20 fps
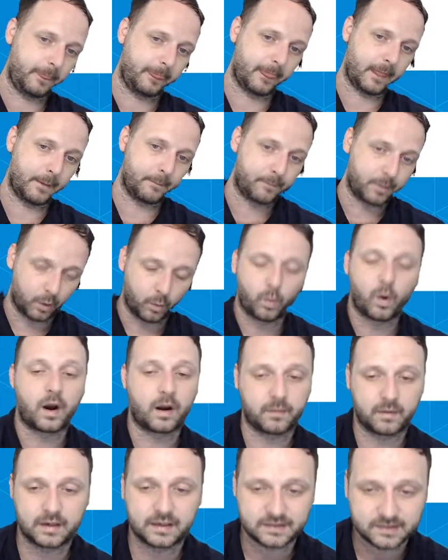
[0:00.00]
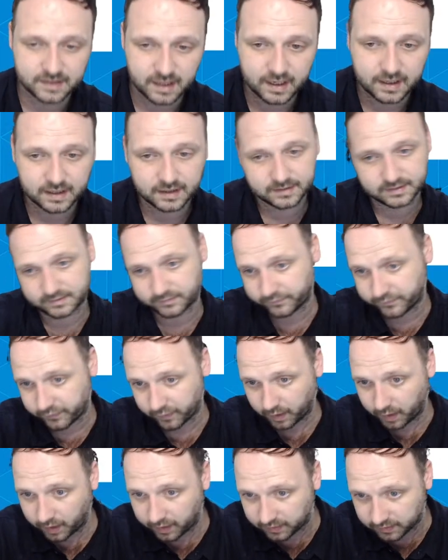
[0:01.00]
But what I'm going to say is, for
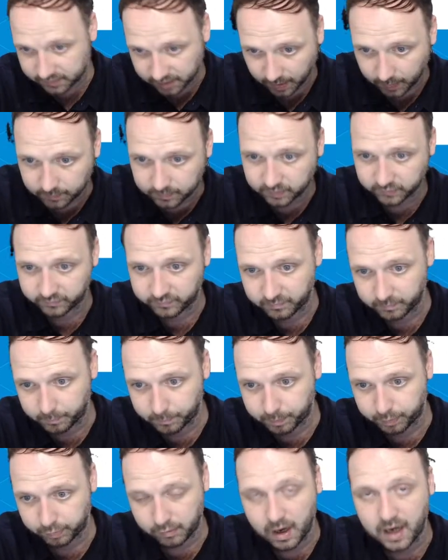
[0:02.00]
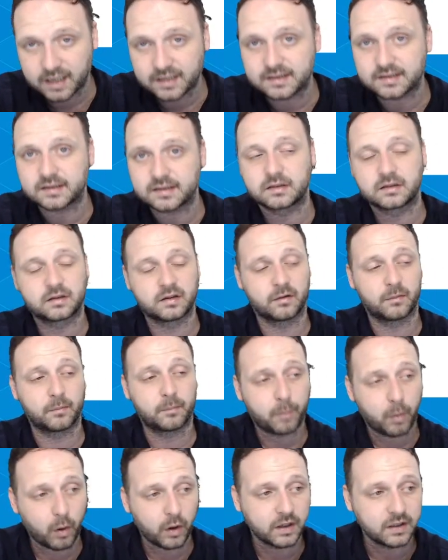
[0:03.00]
in terms of price to
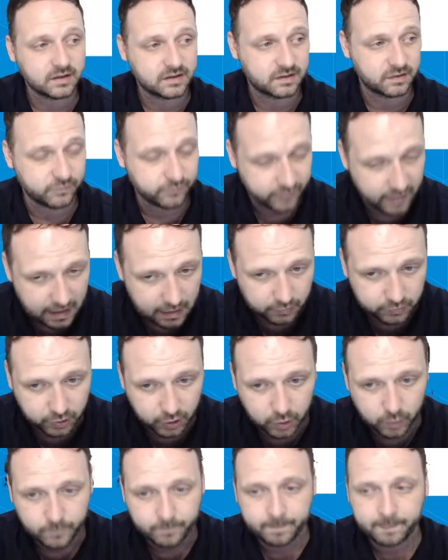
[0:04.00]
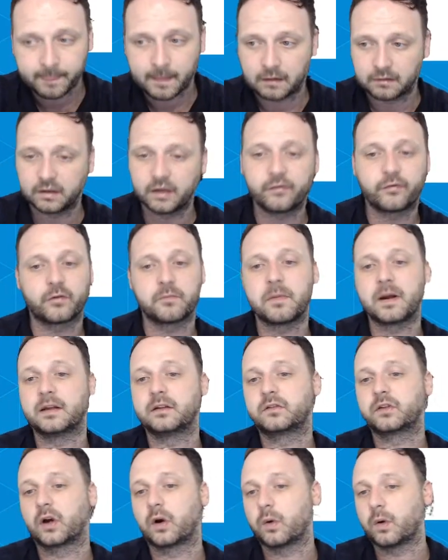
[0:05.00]
points to value,
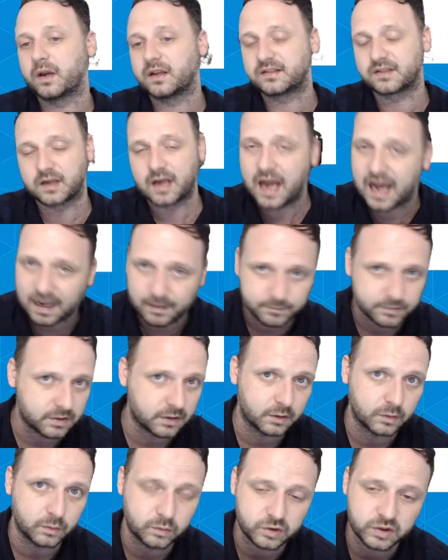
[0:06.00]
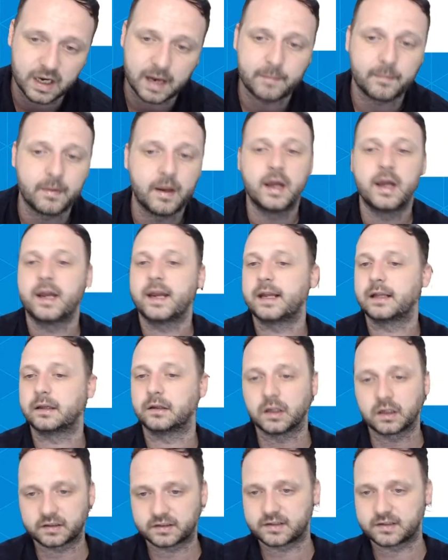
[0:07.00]
Livramento is an absolute gem. He looks